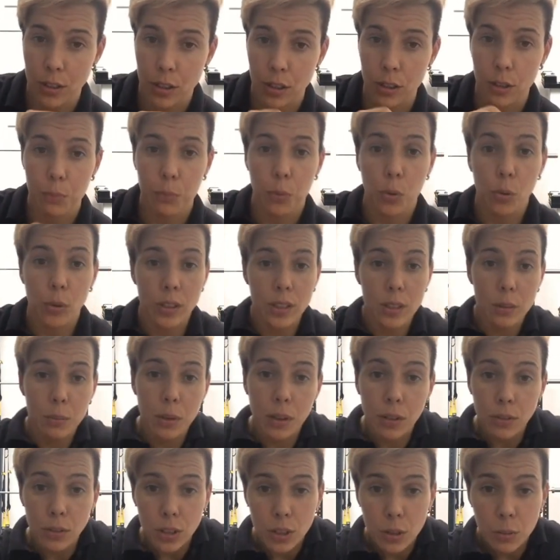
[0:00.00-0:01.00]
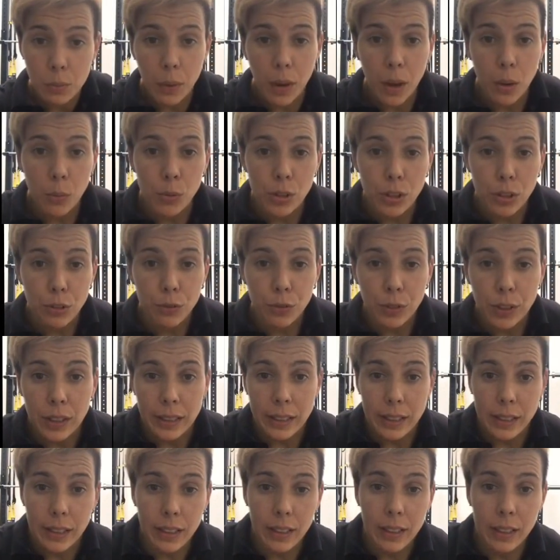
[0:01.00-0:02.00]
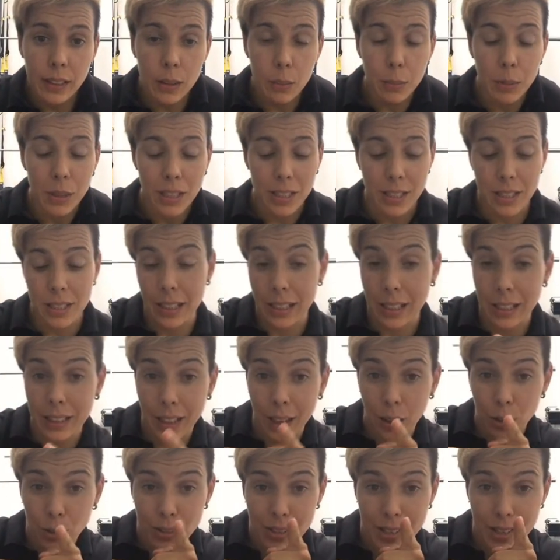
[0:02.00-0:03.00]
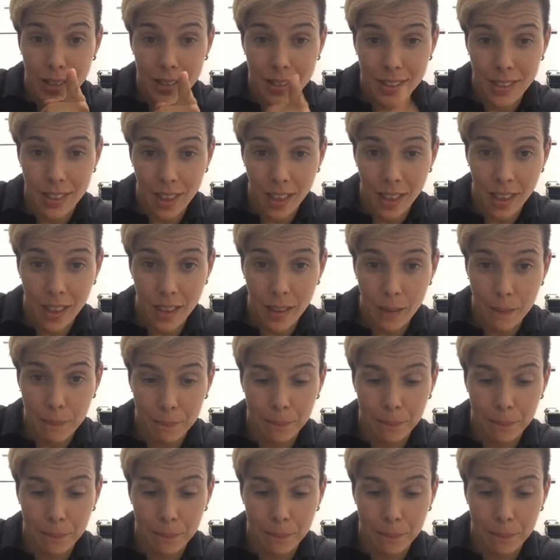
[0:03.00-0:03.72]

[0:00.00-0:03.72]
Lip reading: So the pointy bit of your spine, when you feel it, the bit sticking out sits there,